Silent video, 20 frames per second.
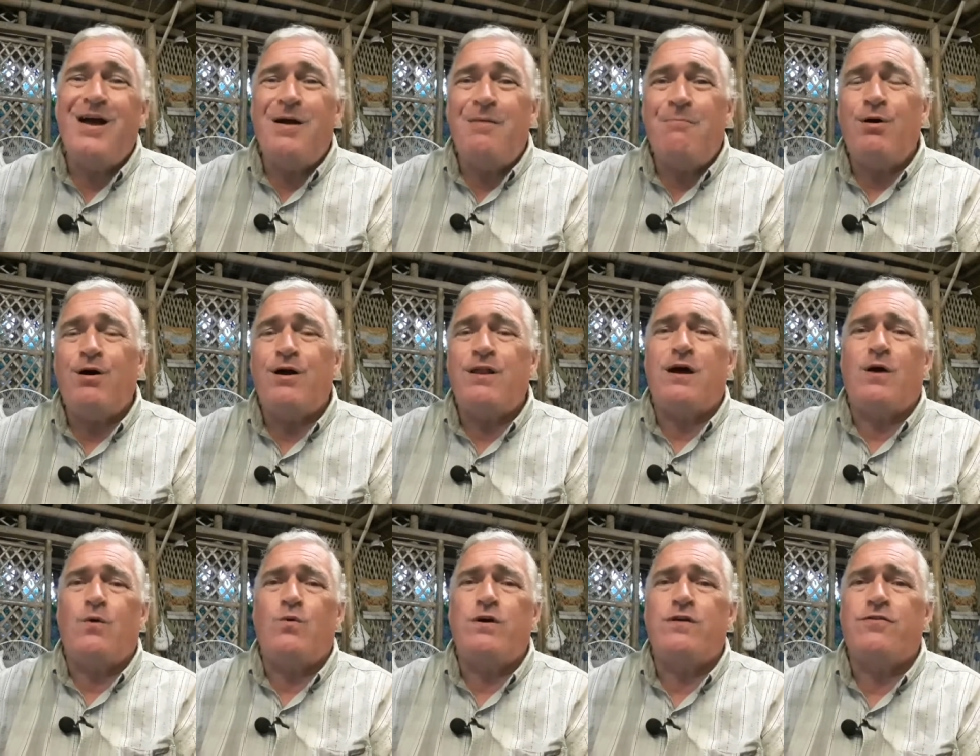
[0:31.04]
But
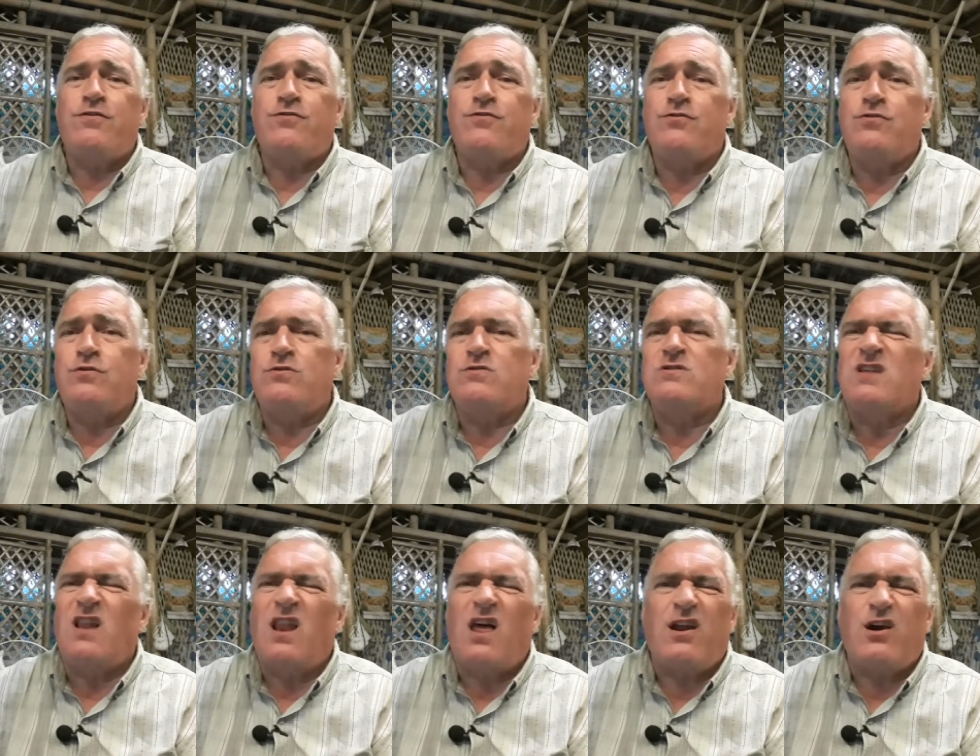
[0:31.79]
I went through and
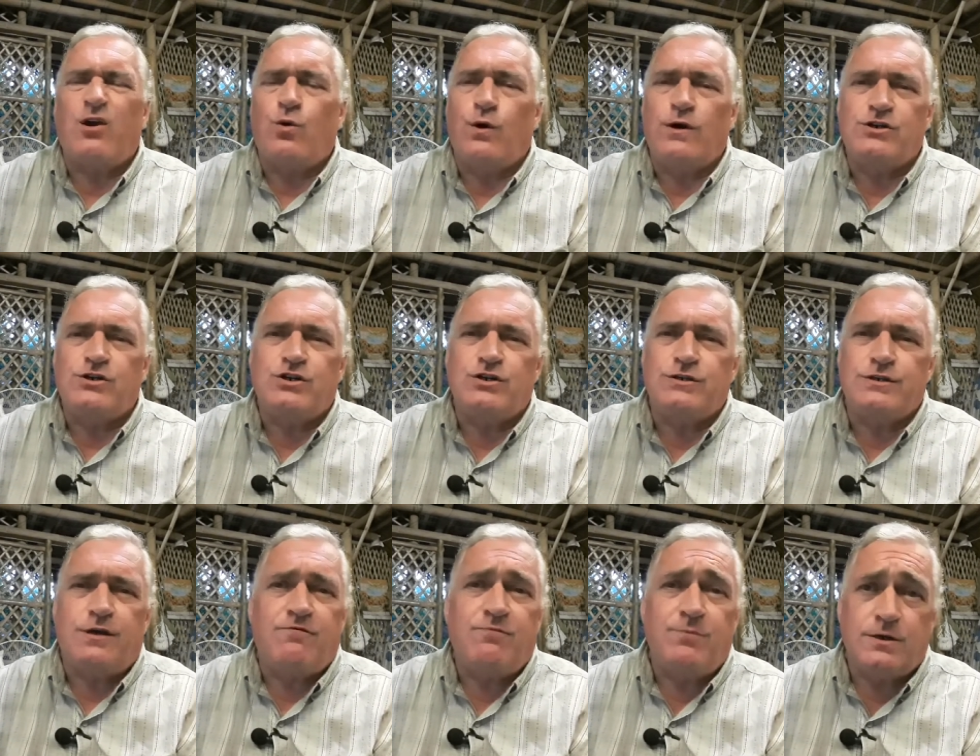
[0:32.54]
there's a lot of
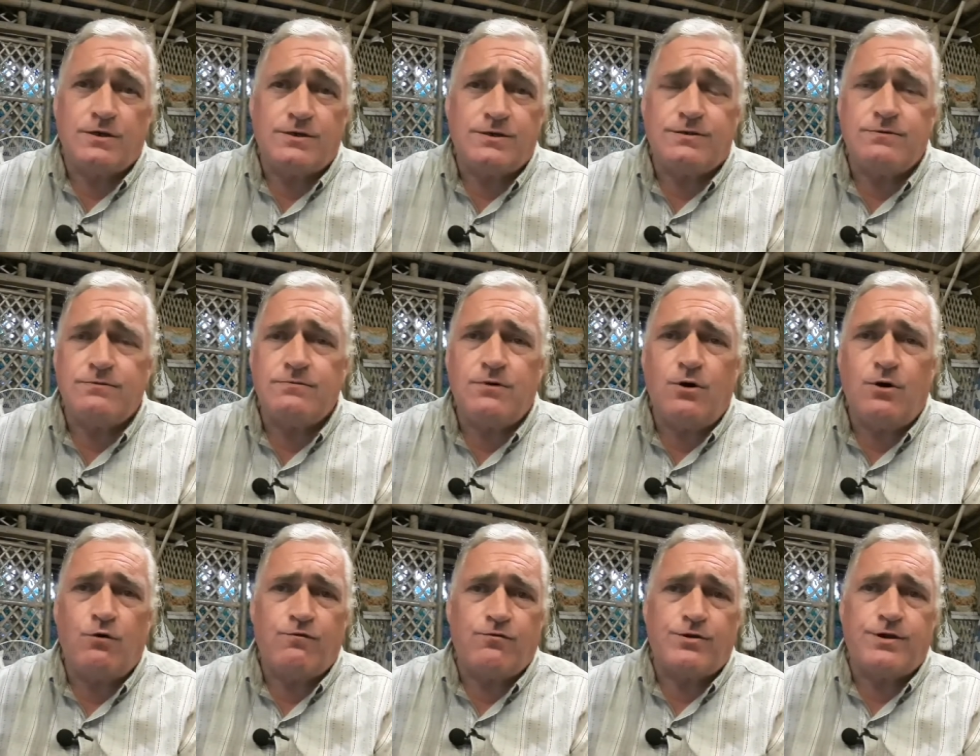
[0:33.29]
questions I've missed
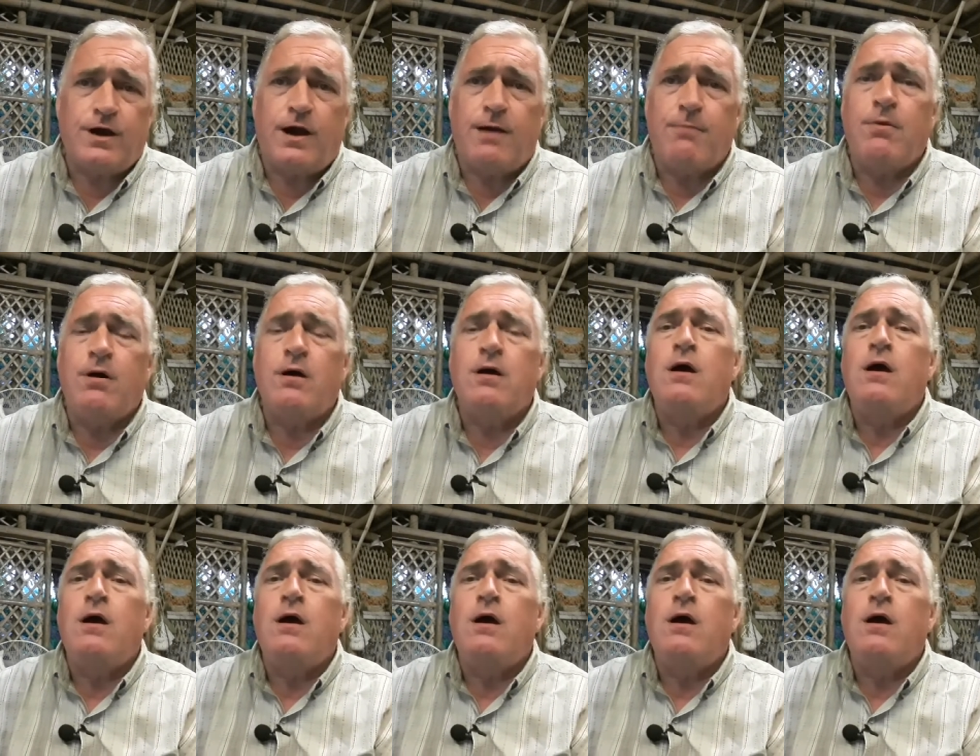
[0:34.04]
over time,